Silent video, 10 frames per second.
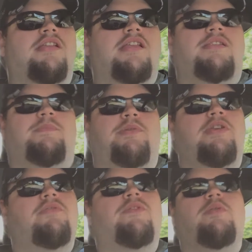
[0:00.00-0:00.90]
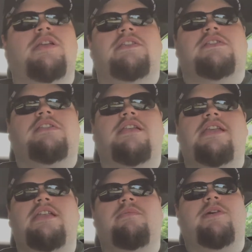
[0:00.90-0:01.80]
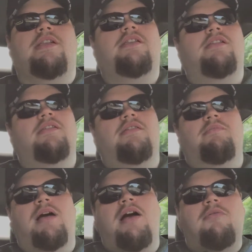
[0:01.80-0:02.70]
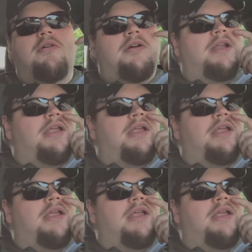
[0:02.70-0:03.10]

It's beautiful when it's clean, but my word,